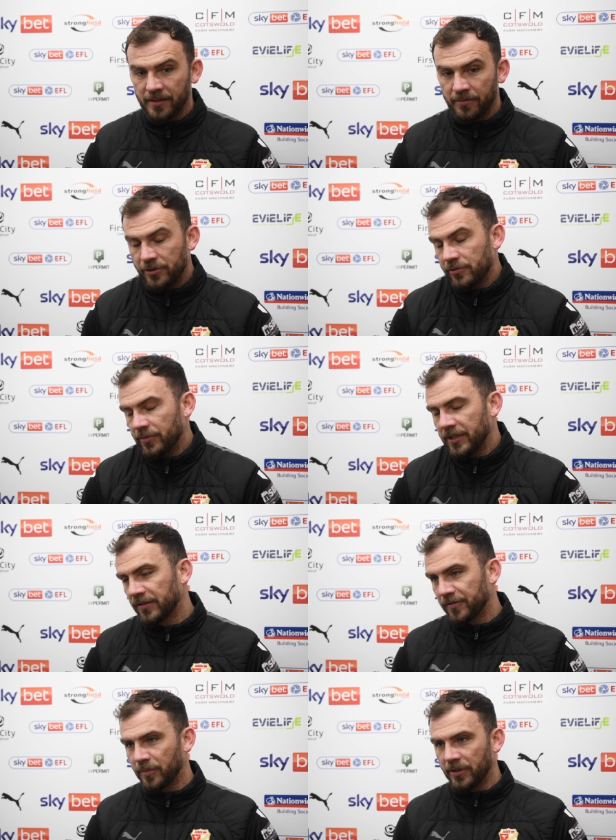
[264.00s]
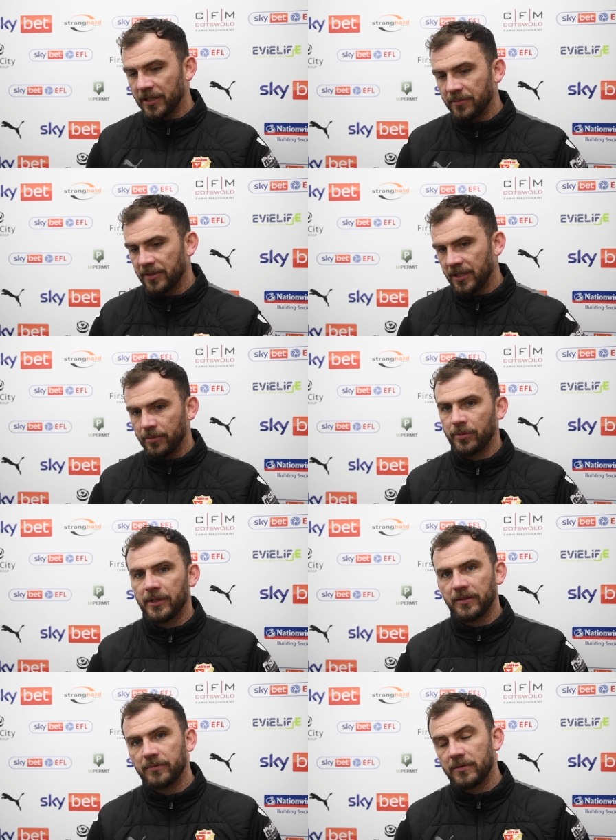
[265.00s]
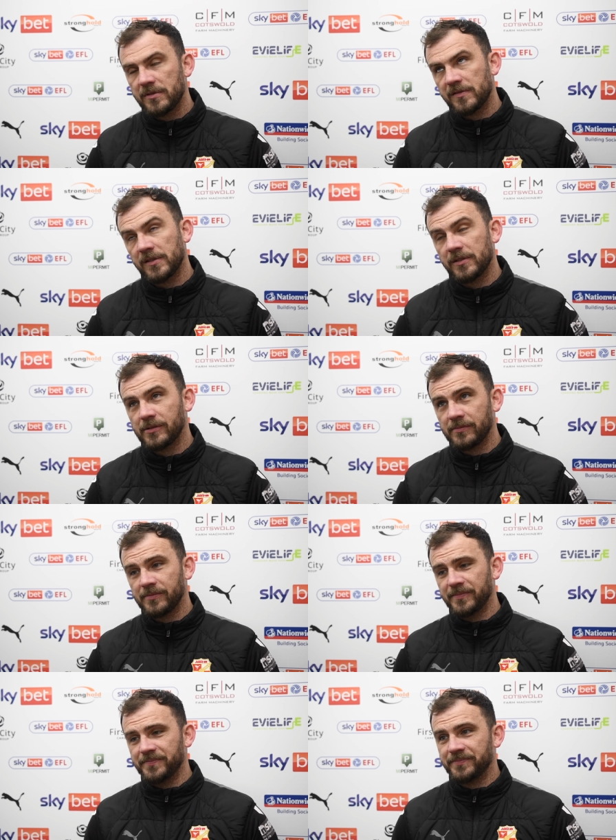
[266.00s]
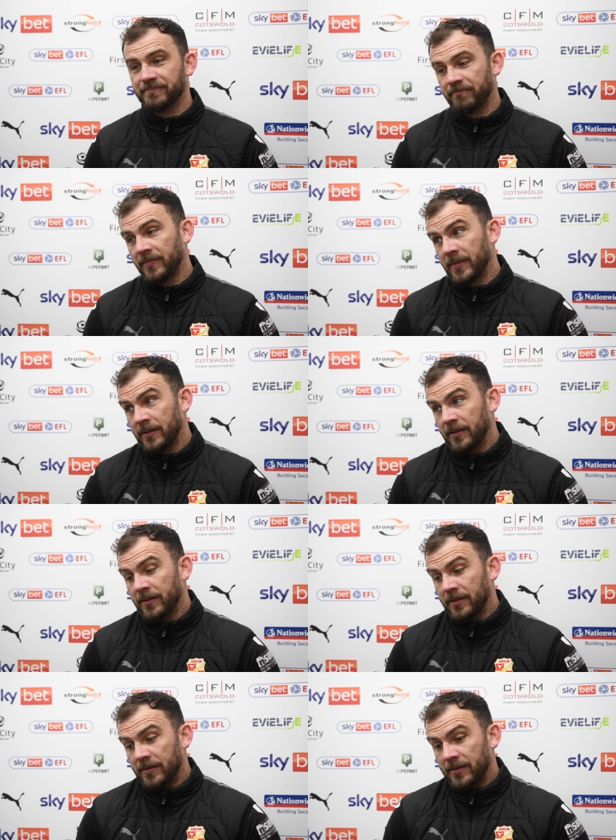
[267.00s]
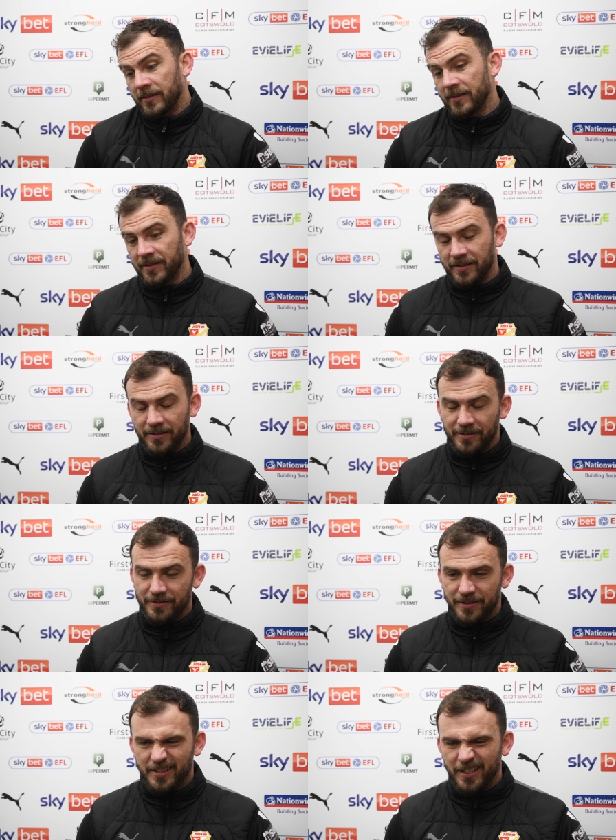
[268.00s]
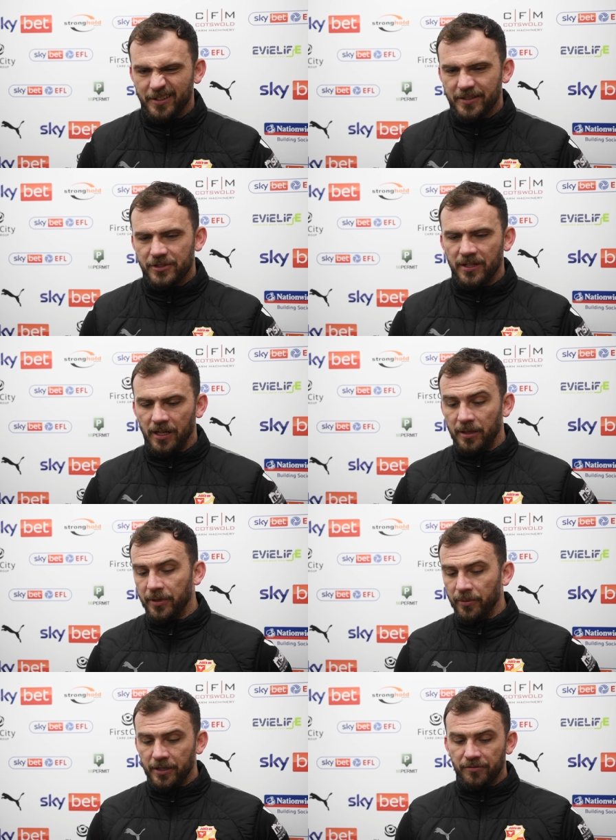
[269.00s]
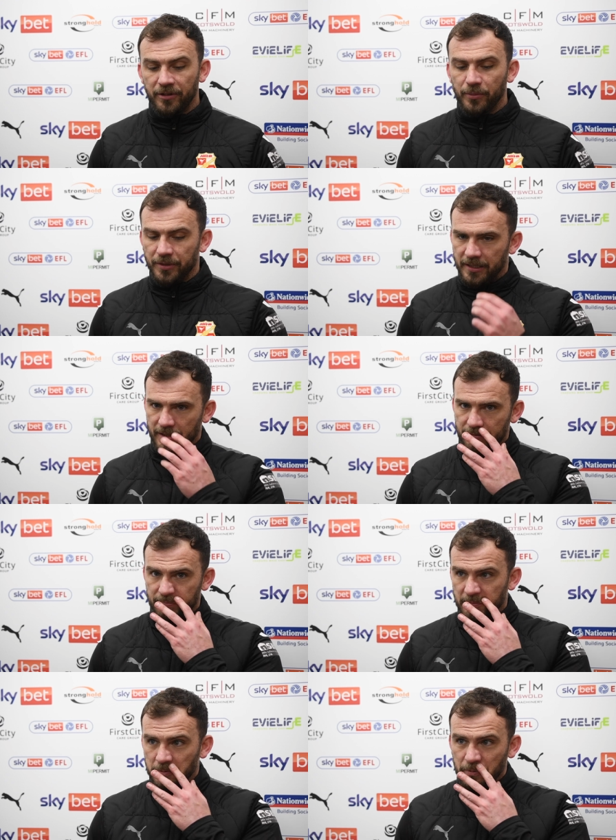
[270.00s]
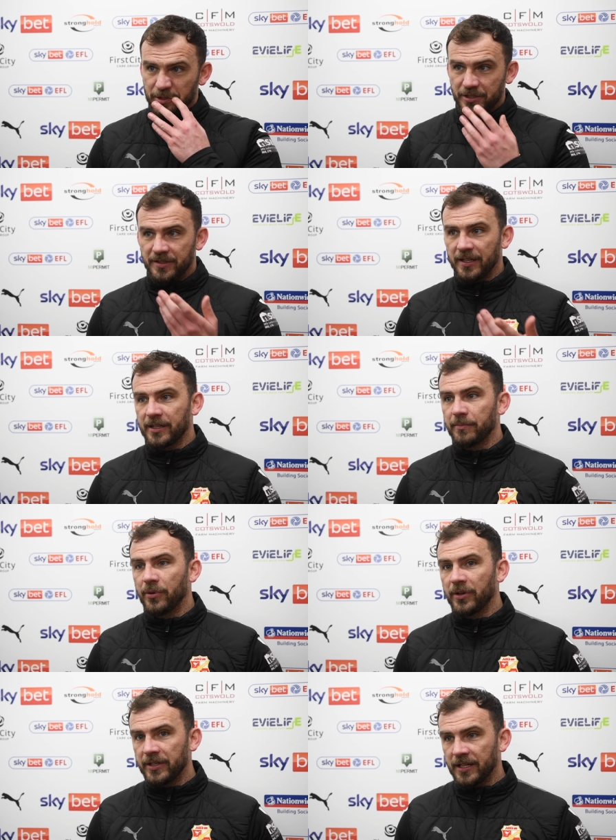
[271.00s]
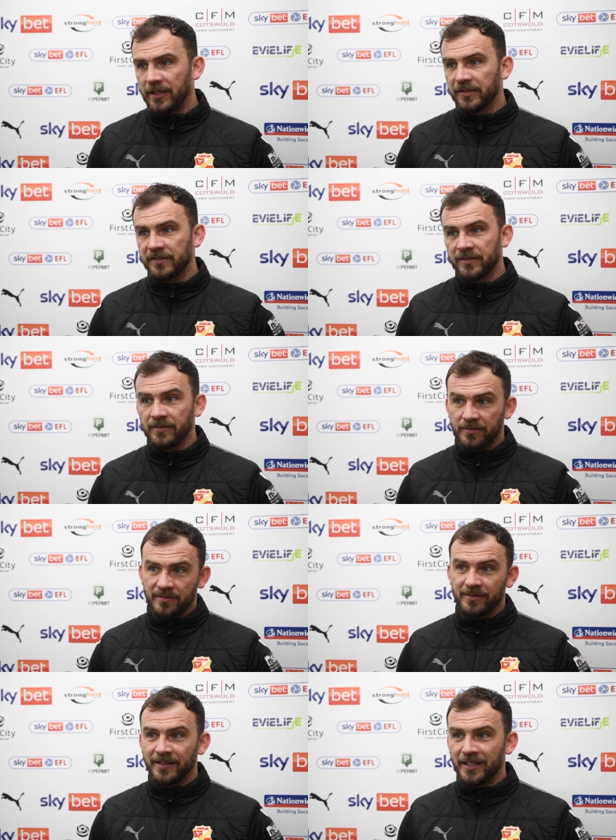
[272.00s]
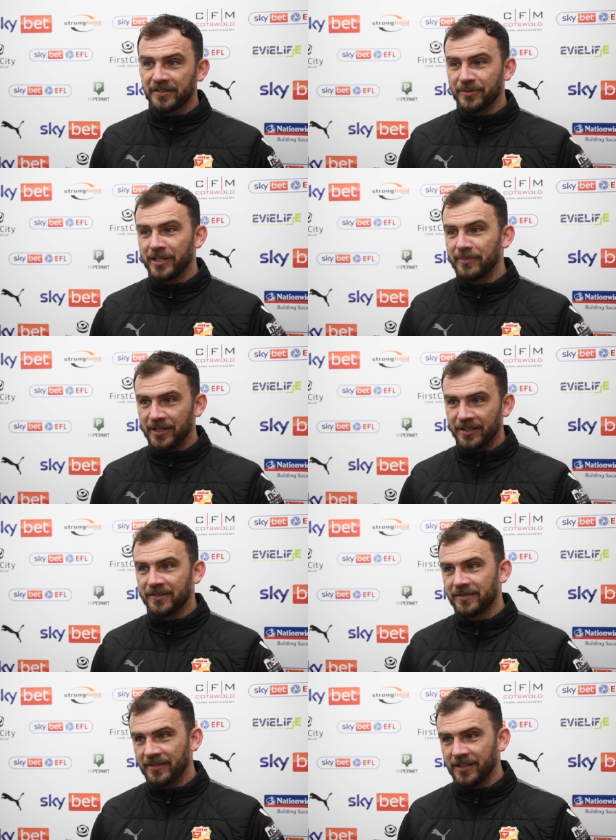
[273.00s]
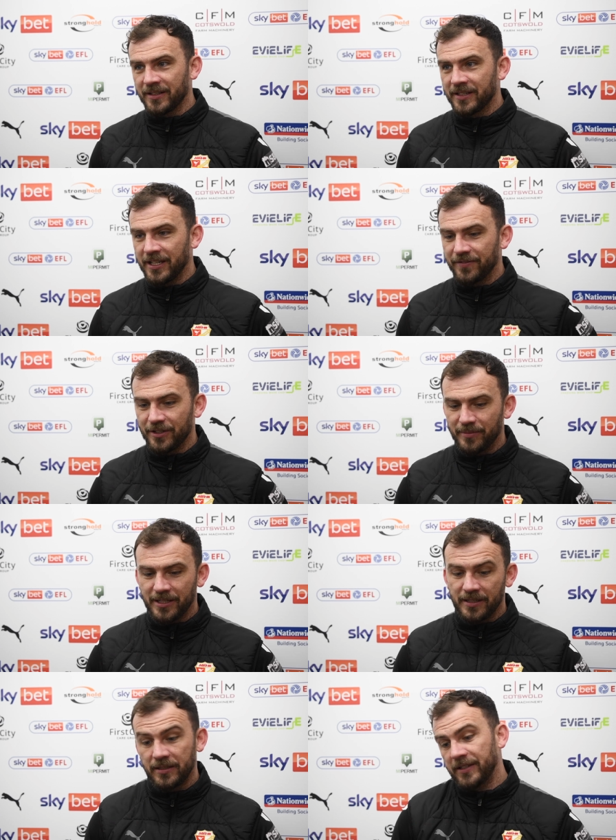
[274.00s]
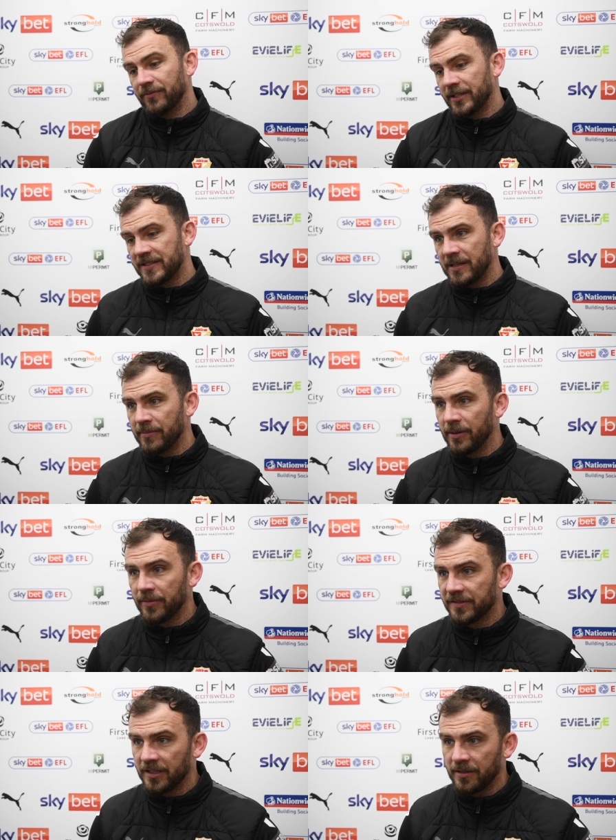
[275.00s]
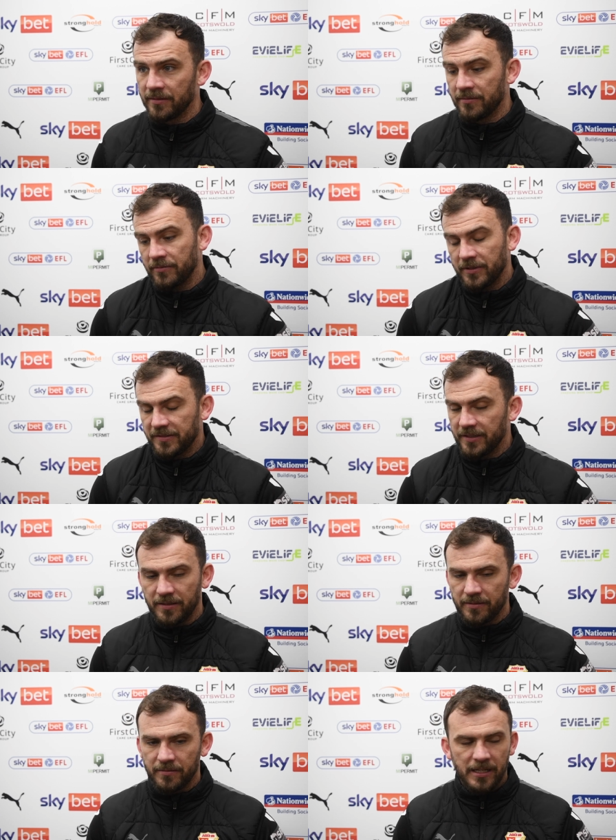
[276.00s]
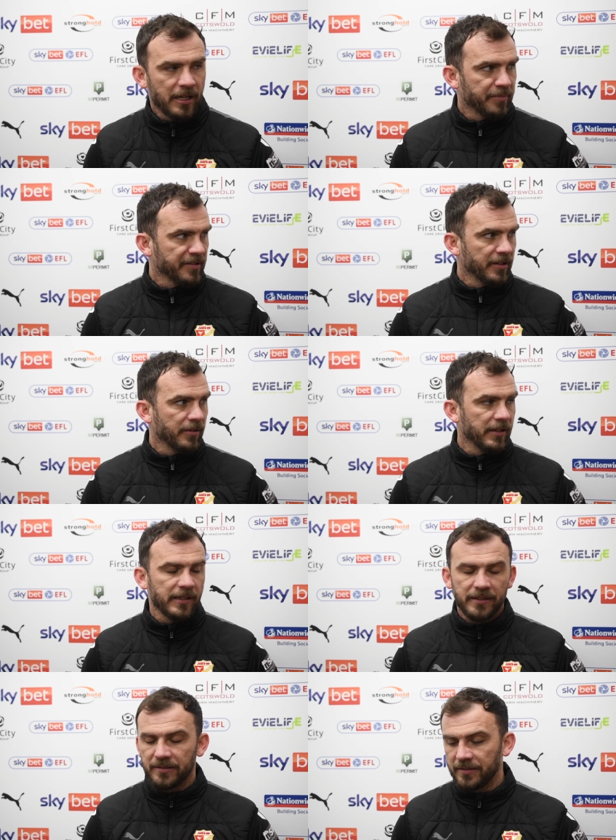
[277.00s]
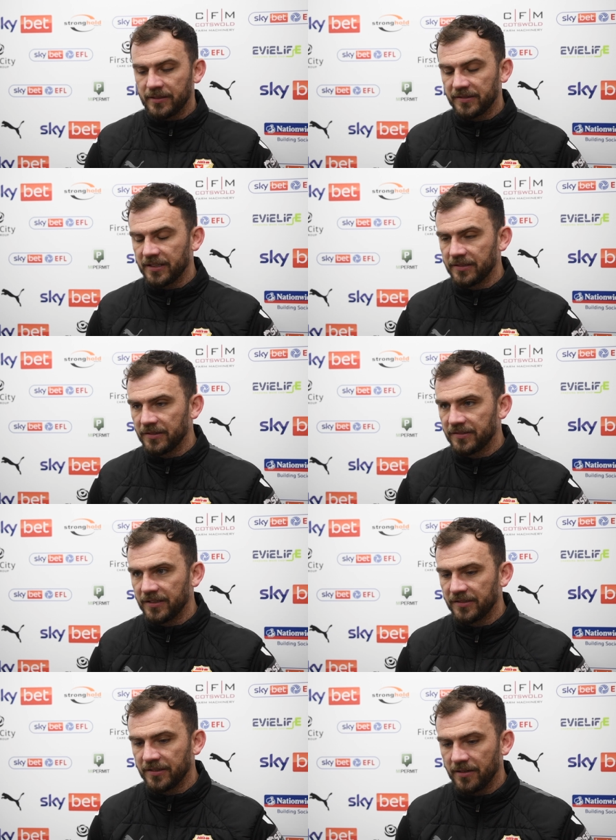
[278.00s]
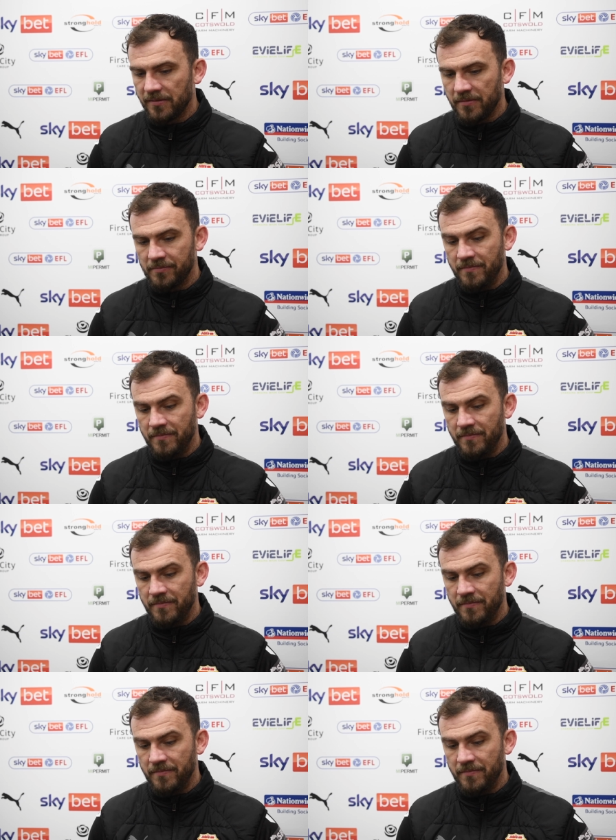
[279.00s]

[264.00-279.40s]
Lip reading: we should win this football game today, but we didn't. So you take on the chin a little bit. When you're 3-1 down, would you take a point? Yes. The last 20 minutes, yeah, caving them in. And even with 10 men, we're still absolutely in the ascendancy. So